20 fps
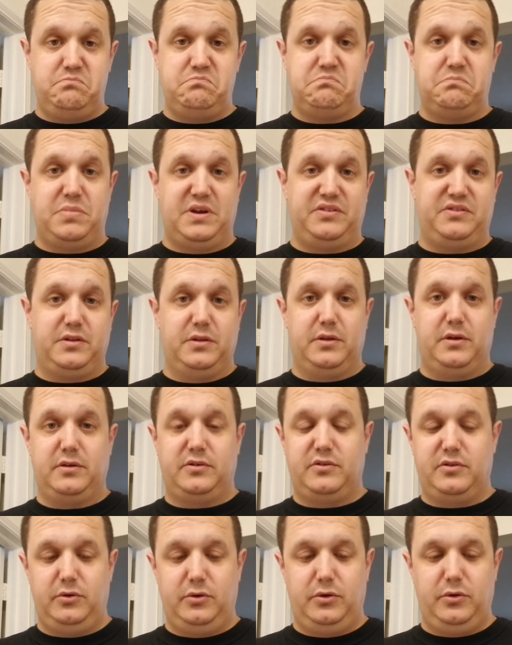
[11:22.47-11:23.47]
Best of luck
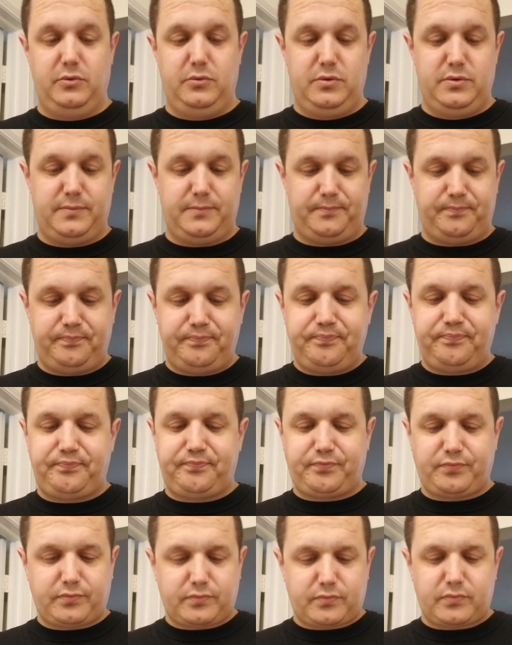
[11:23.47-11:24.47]
to you.
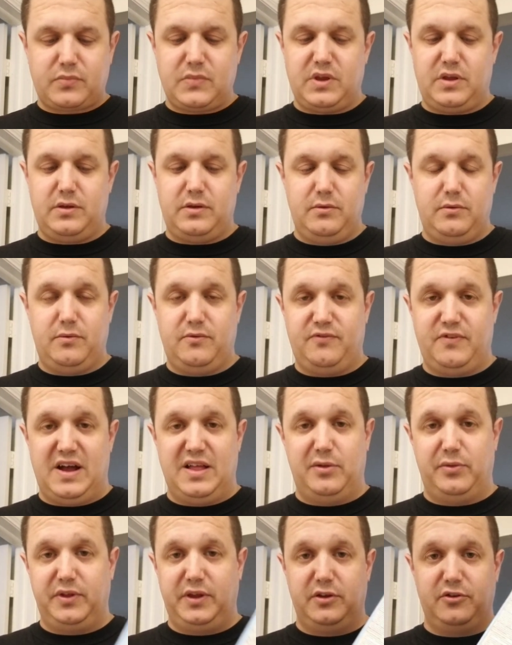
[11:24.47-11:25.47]

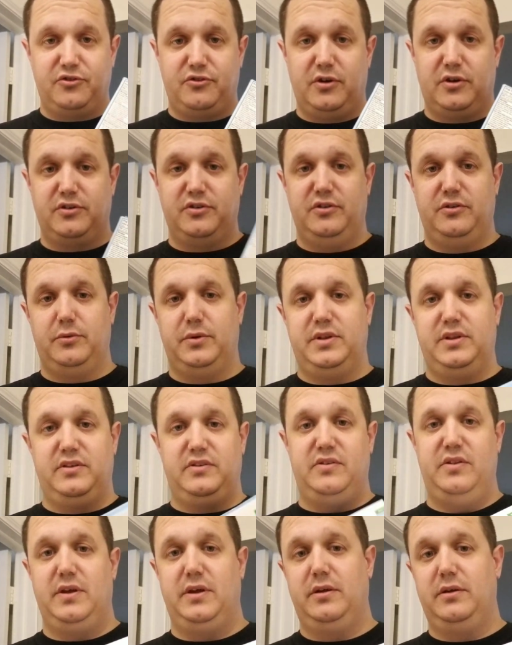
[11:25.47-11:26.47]
Follow the instructions with
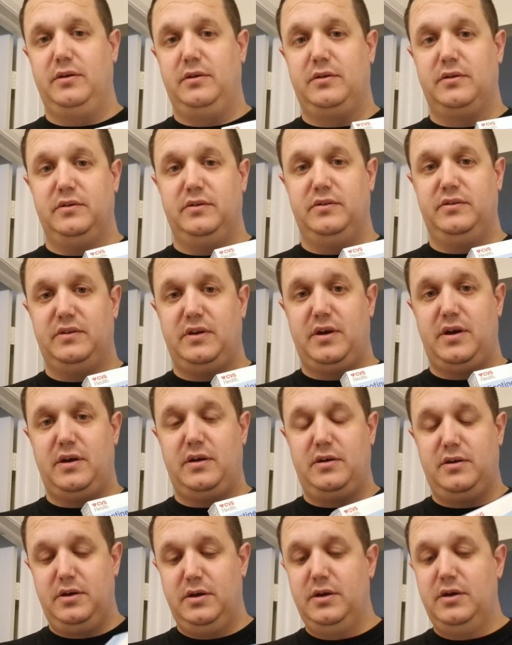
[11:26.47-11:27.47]
this thing, because
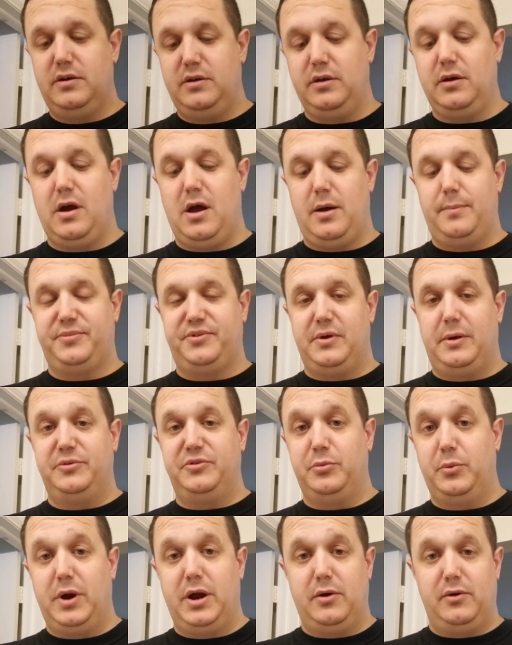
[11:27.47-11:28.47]
I'm
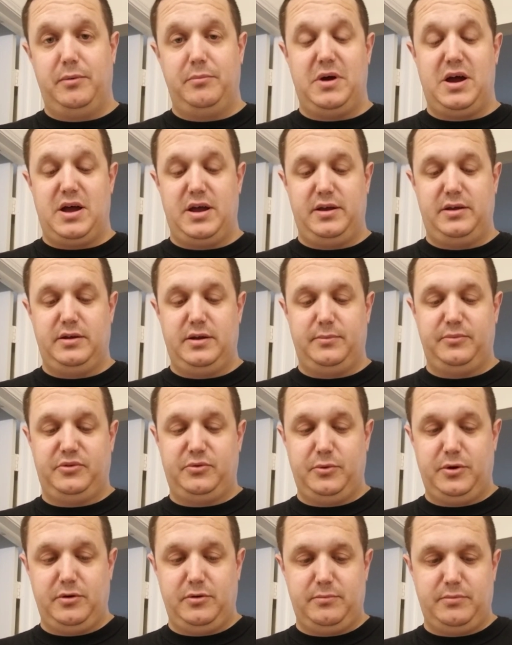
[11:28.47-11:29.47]
swearing by it. I'm
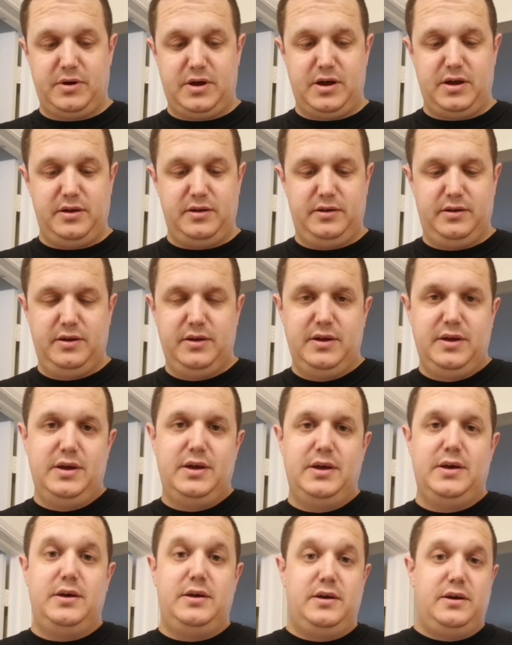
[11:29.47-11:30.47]
swearing by it.
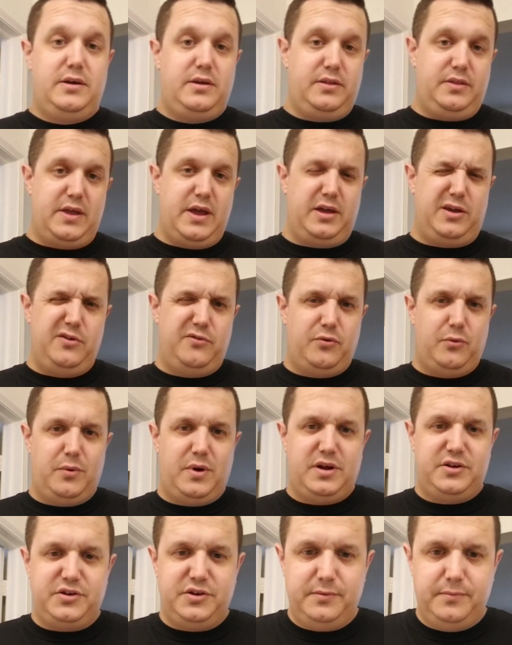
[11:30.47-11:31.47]
Thank you for
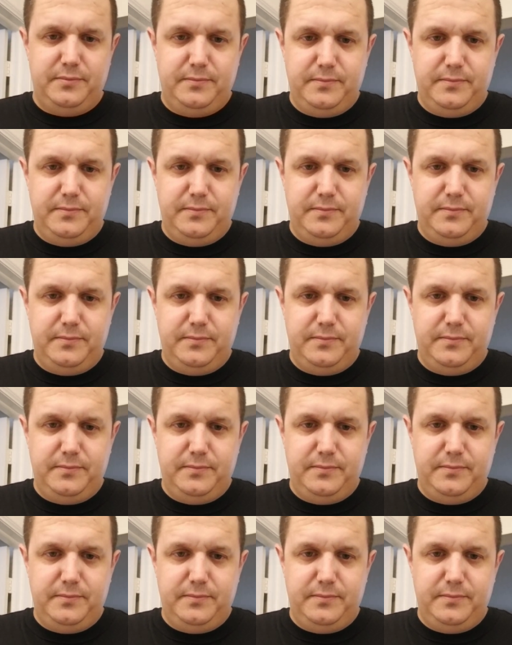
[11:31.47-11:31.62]
watching.